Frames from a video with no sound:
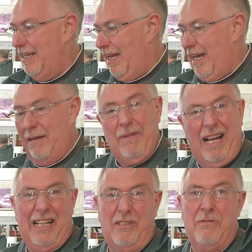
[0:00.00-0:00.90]

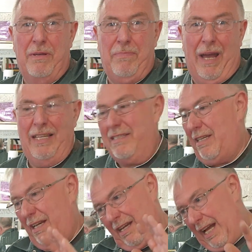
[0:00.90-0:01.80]
I'll do my best.
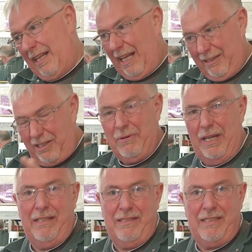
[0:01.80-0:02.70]
I'll do
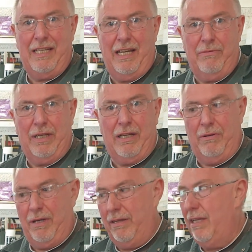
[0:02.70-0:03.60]
it and see how we
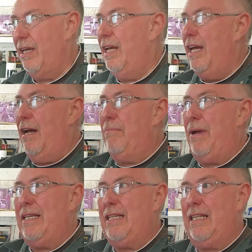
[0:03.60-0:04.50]
go on.
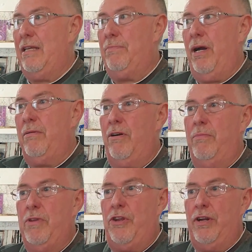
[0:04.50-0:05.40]
Basically, you brought
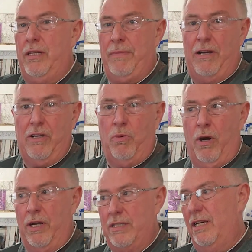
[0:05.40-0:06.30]
up the throttle about a
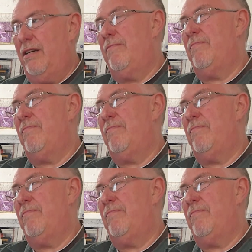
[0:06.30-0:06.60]
quarter.